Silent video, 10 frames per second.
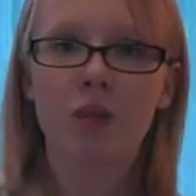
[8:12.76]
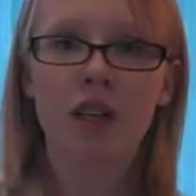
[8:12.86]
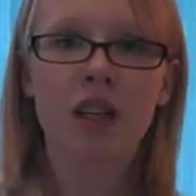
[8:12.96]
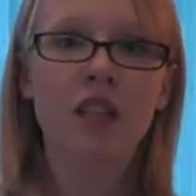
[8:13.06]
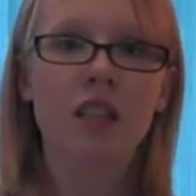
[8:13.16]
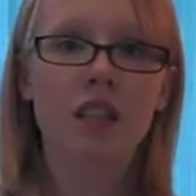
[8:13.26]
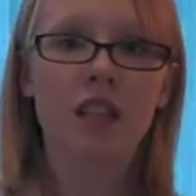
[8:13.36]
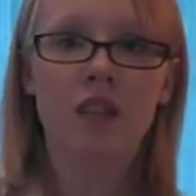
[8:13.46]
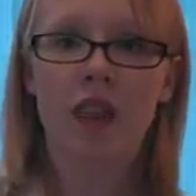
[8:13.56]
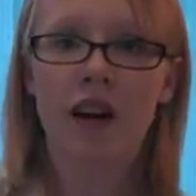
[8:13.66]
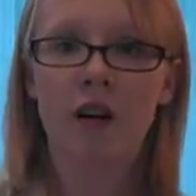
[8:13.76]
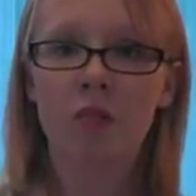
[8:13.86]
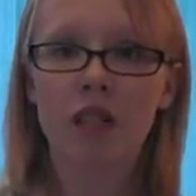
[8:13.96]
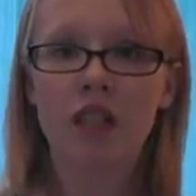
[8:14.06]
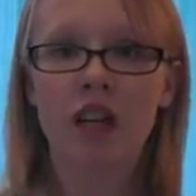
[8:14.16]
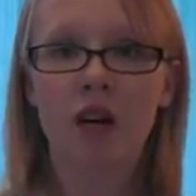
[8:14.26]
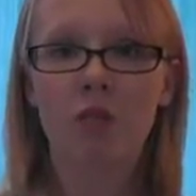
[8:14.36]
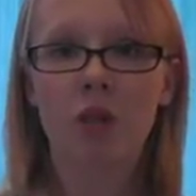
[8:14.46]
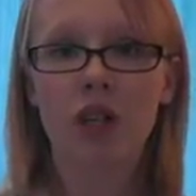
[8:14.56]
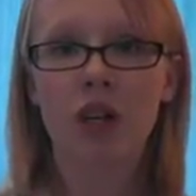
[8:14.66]
Please help us
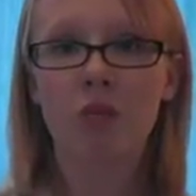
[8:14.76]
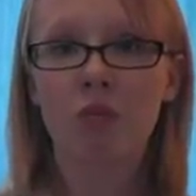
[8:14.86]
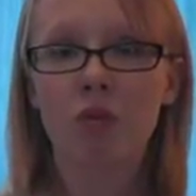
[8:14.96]
stop bullying